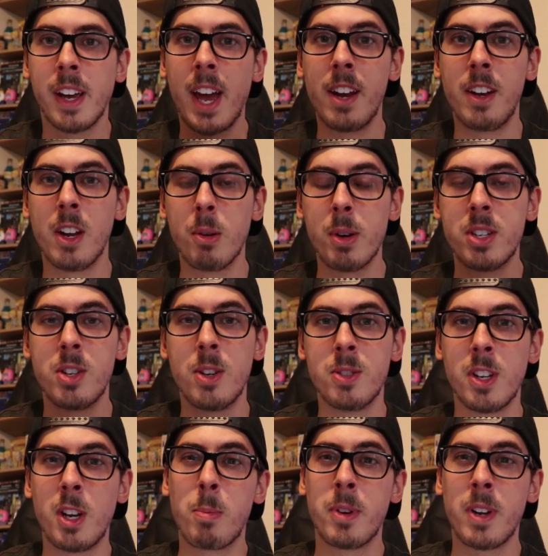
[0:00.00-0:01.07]
Again, no
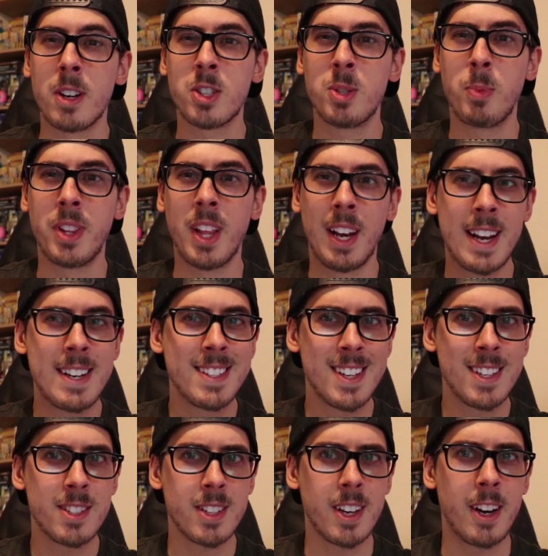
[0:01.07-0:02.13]
issues in the production with the
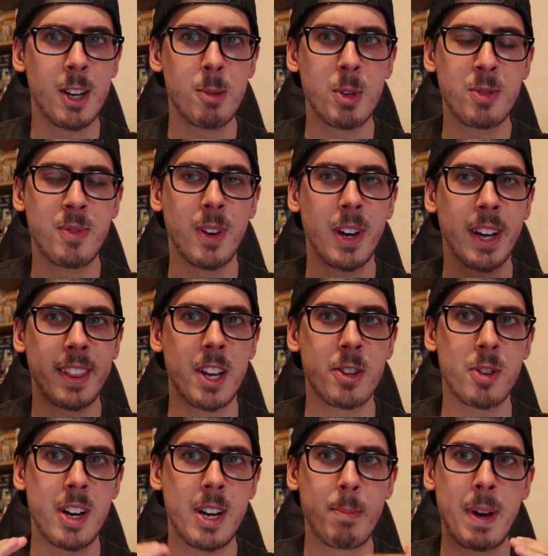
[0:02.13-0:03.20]
lenses. I almost feel like they're
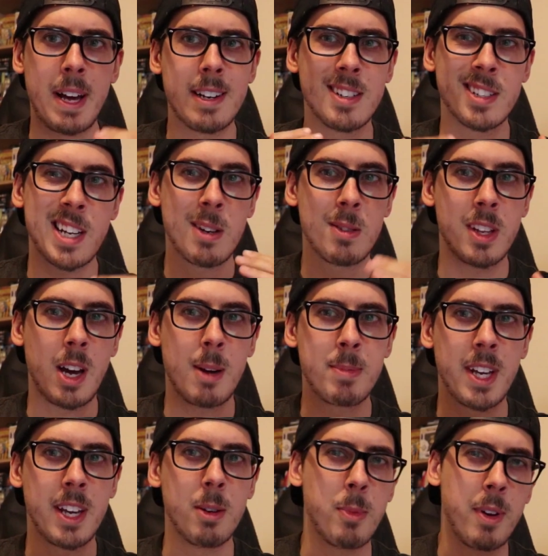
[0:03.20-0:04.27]
trying to balance out the
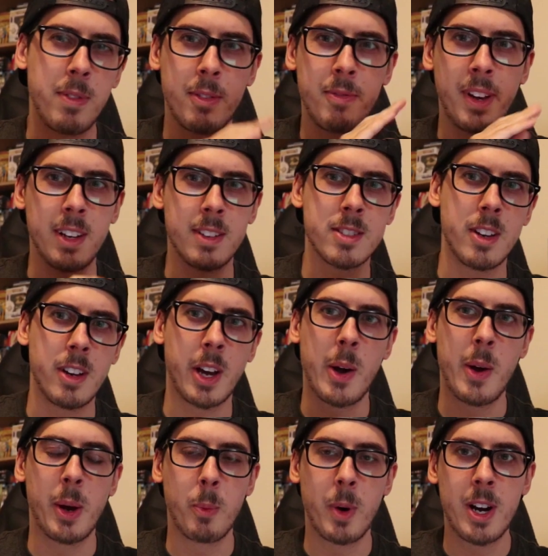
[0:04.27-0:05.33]
update with the things that are
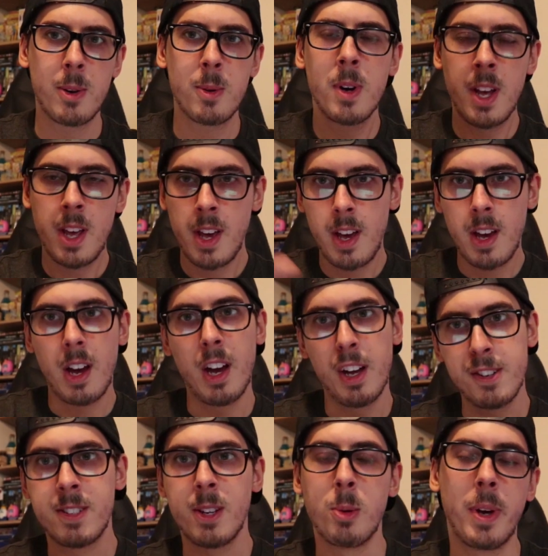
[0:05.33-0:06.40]
going well
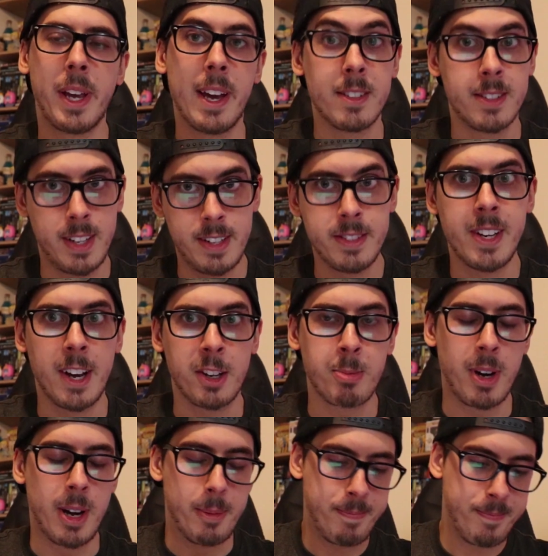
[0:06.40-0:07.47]
until we get to this next
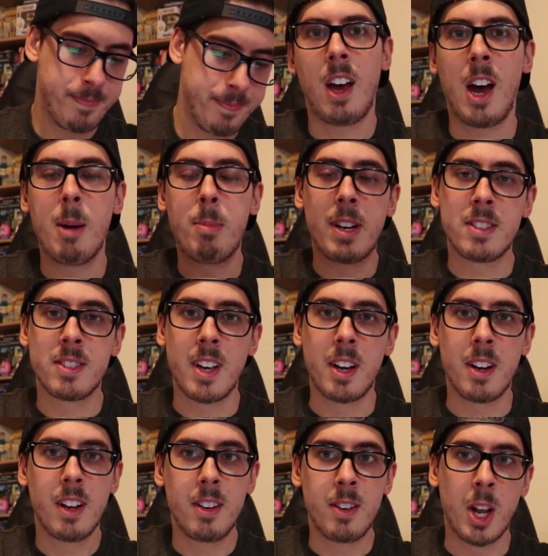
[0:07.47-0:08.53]
part. But as I
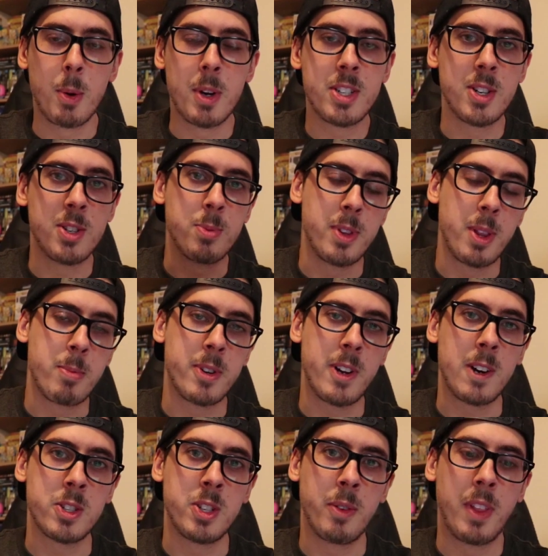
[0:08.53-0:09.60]
said, no issues with the
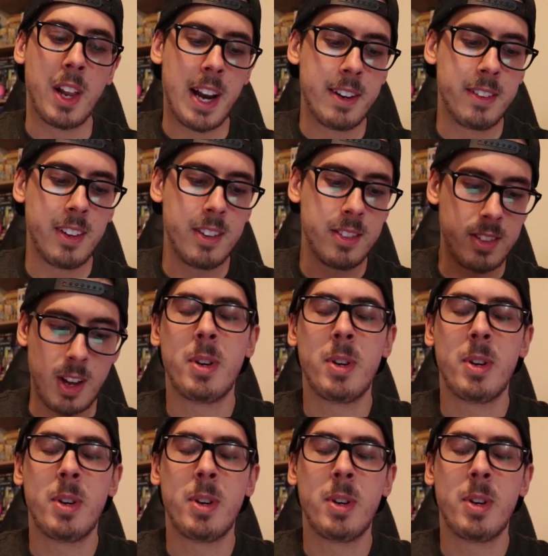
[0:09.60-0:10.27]
production of the lenses.